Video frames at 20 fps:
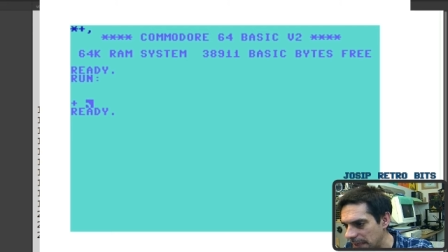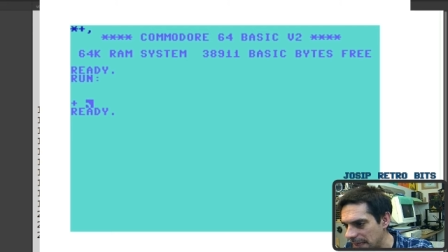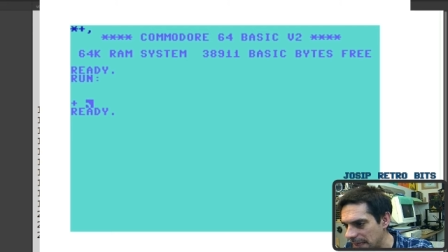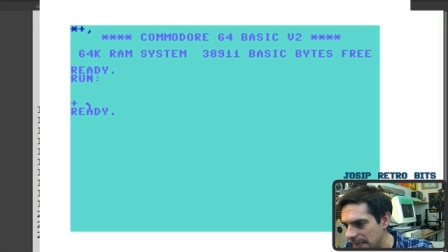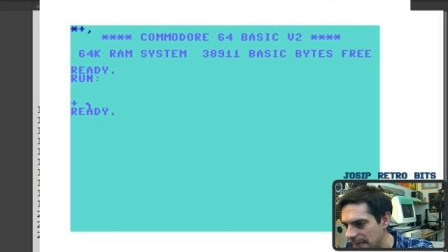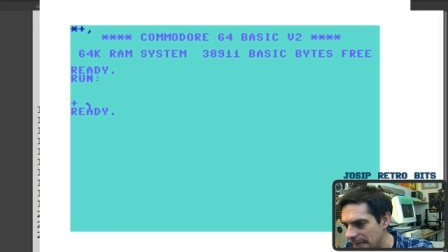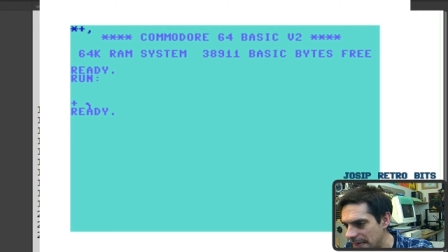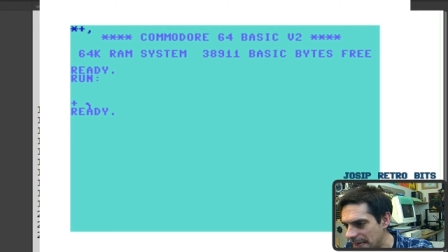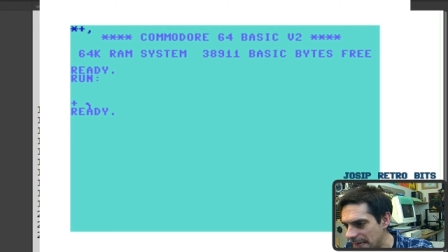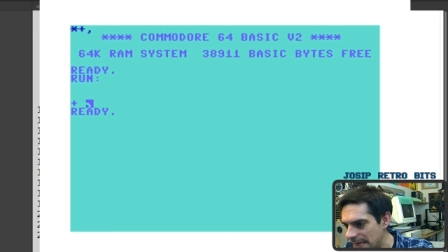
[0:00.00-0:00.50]

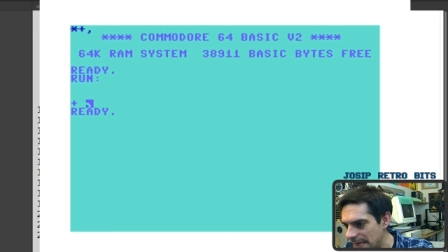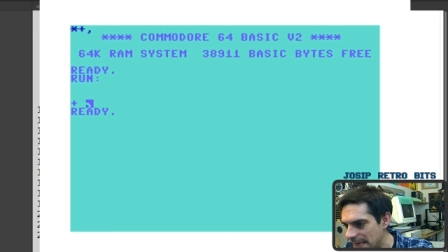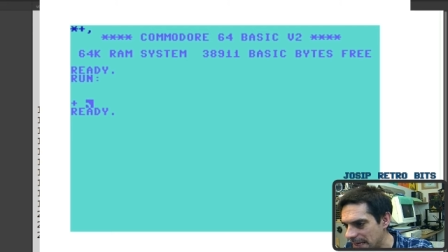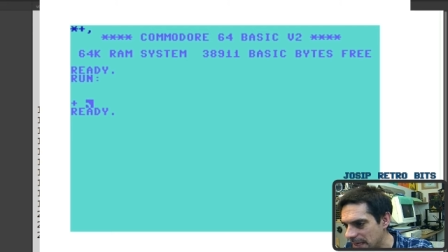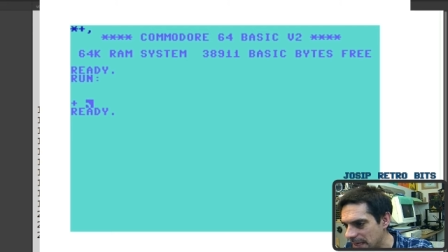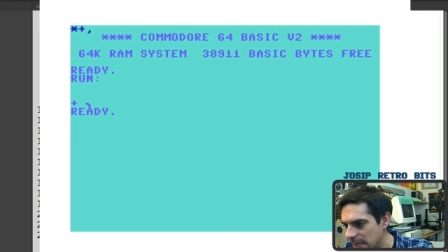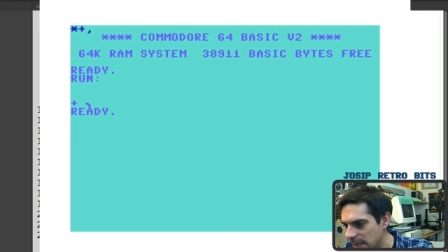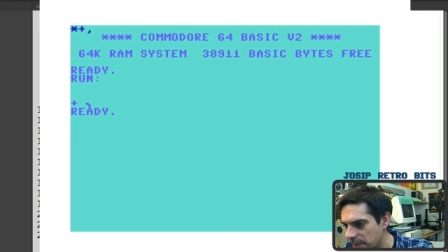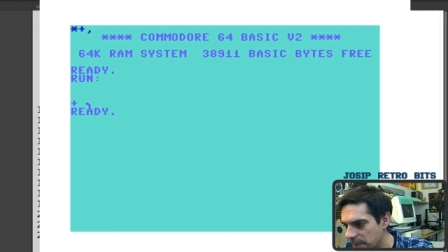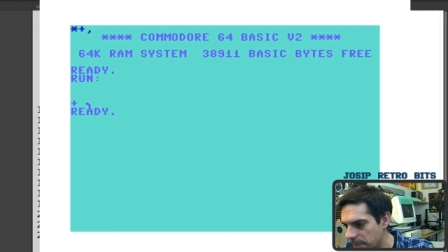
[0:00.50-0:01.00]

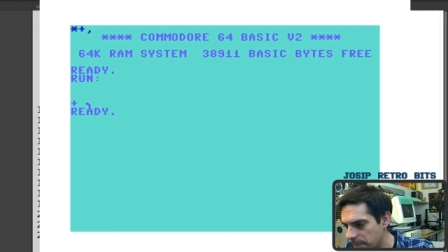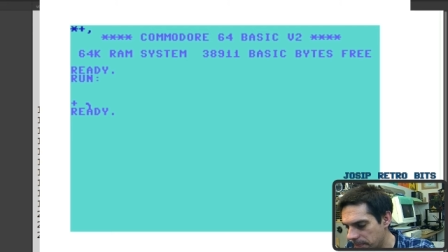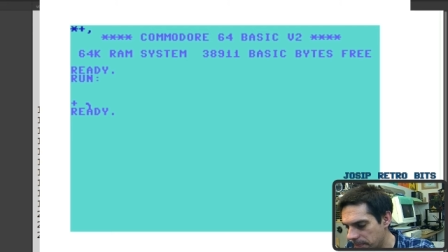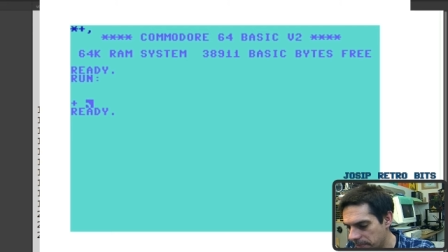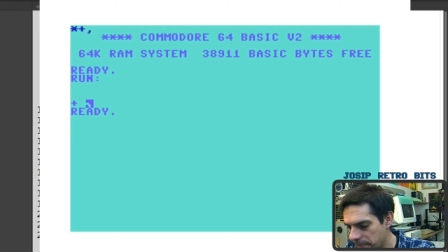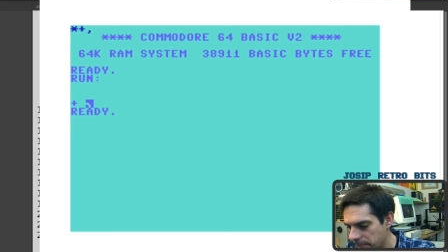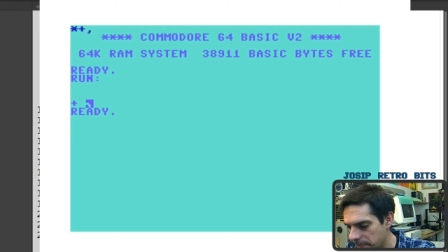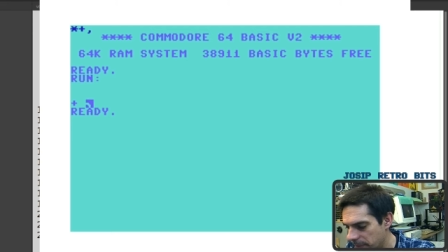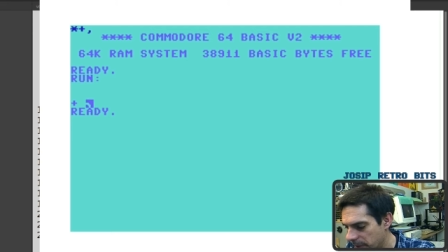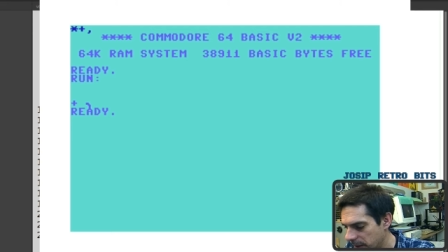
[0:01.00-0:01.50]
E,
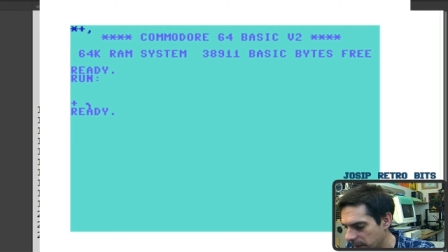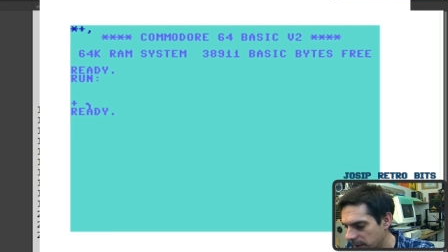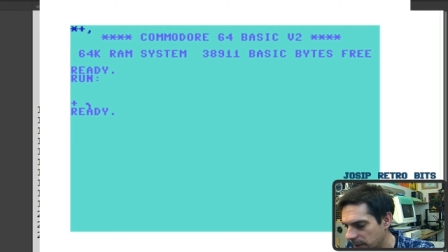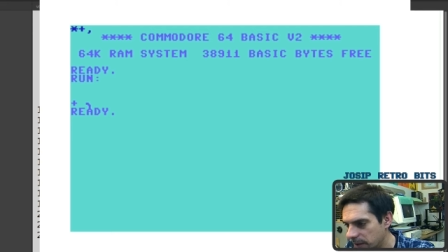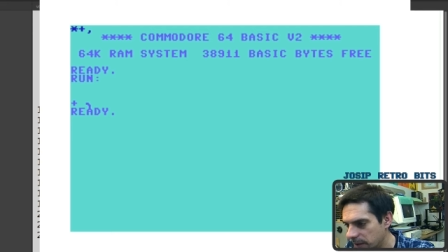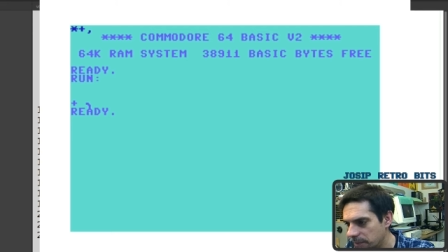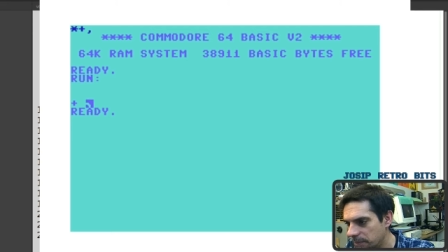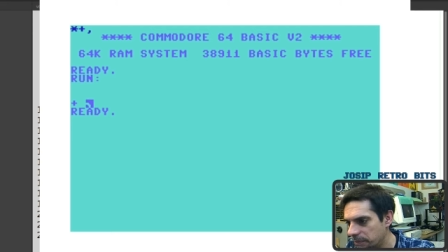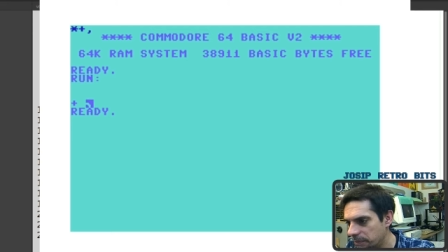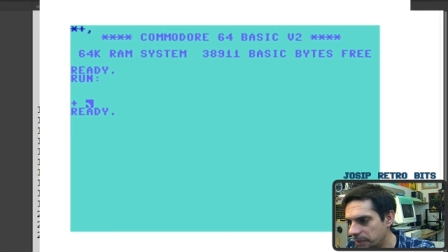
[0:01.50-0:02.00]
but
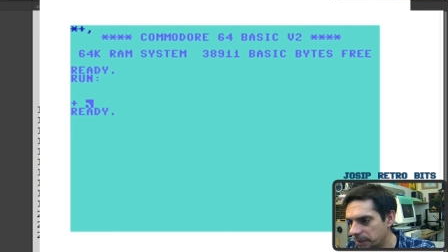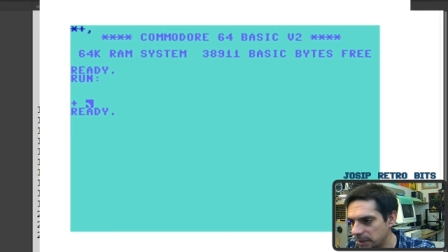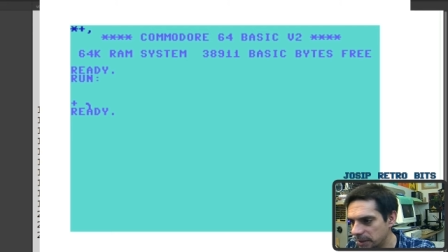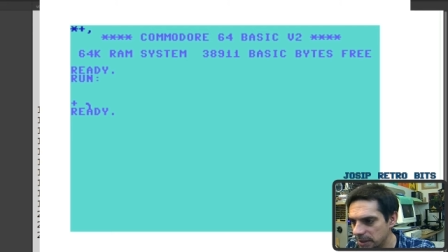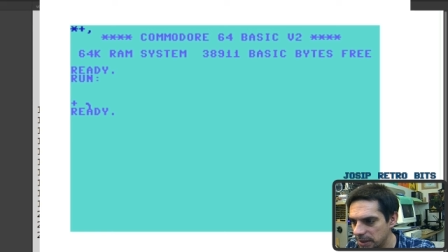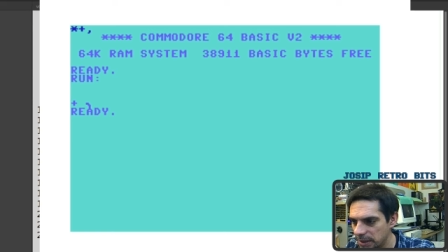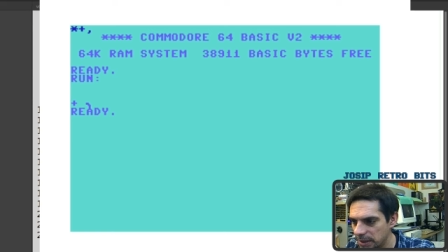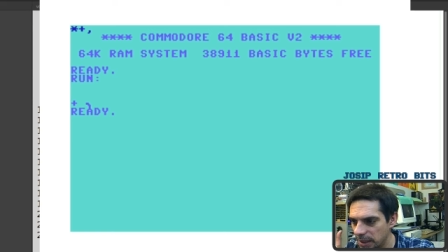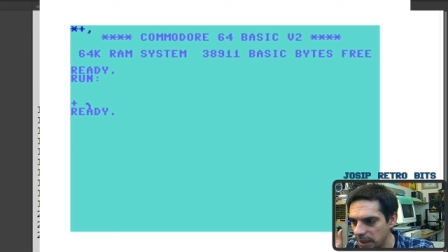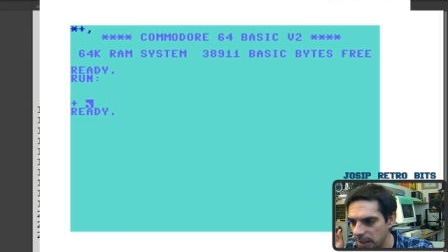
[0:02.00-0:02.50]
per
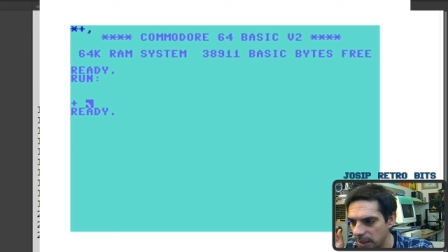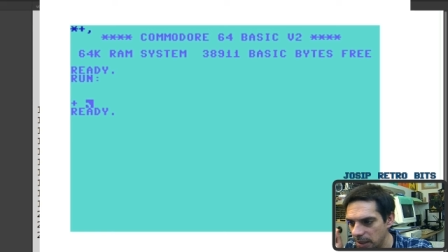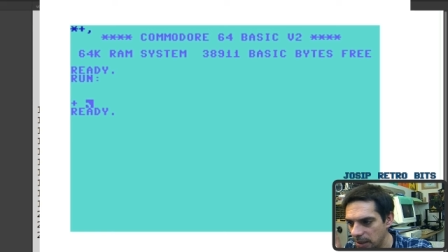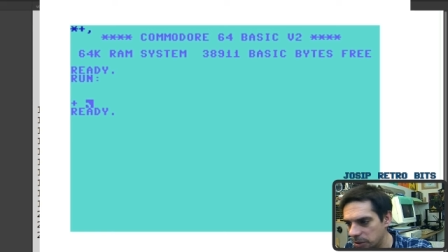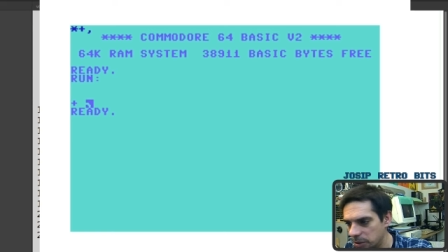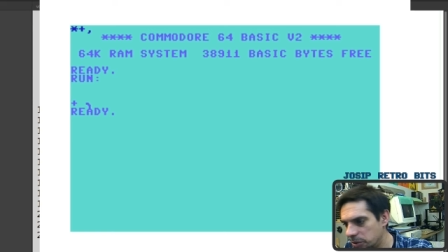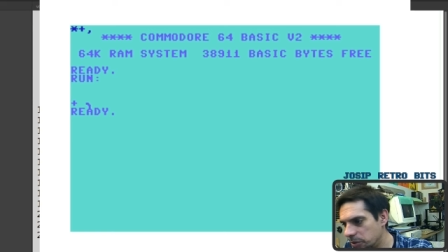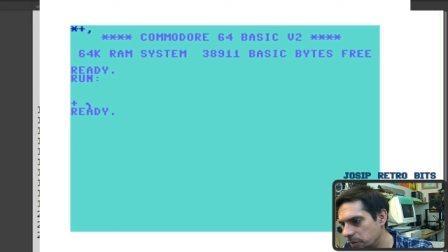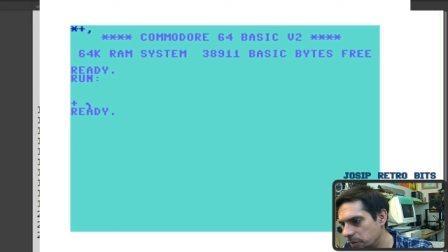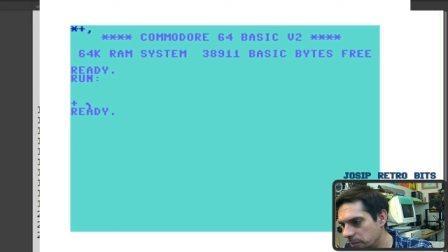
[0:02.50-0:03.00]
se
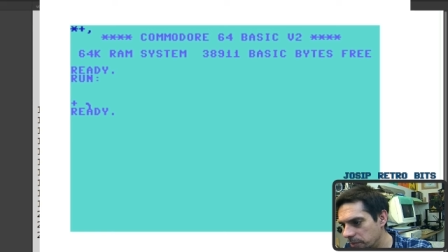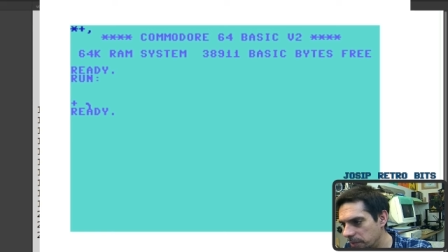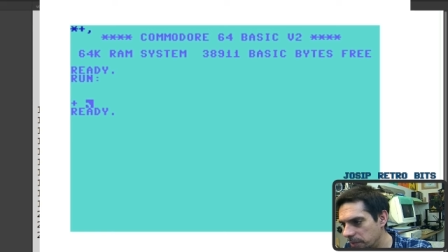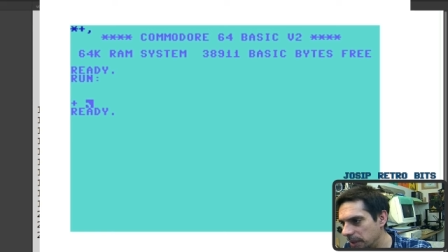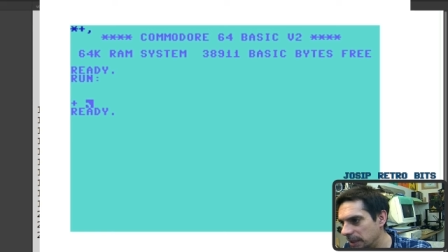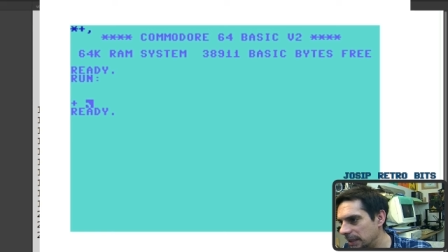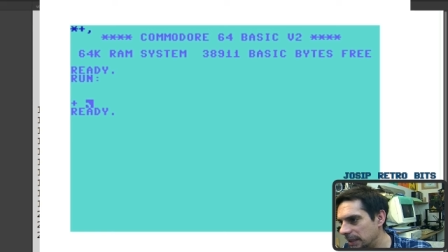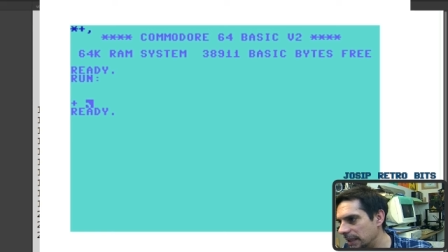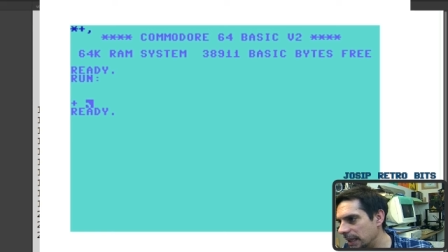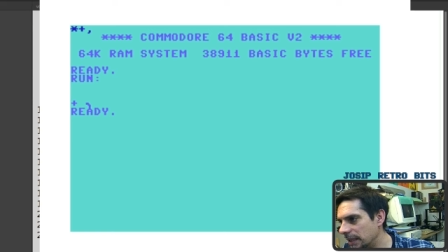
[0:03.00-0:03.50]
should
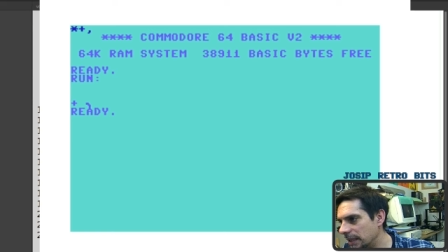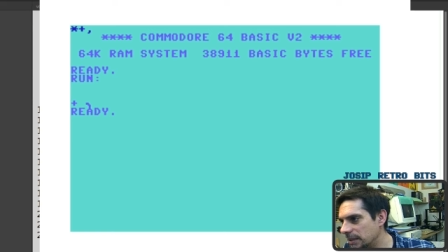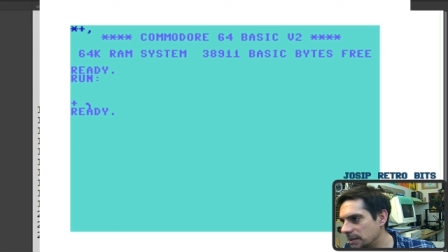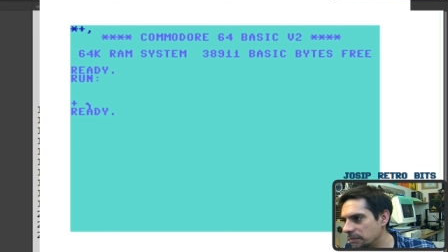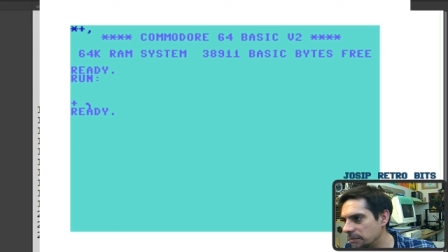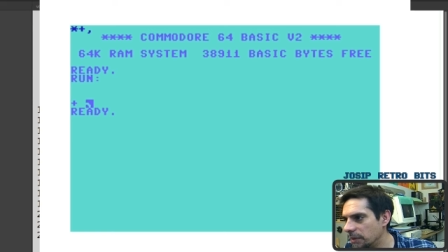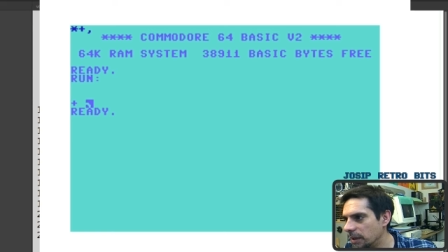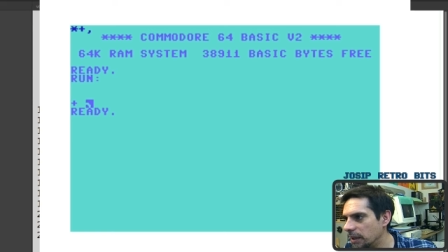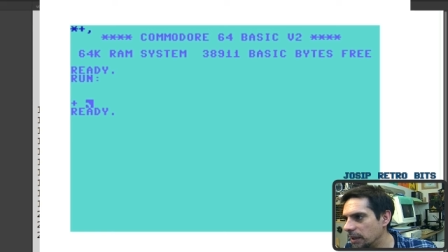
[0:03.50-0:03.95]
be decimal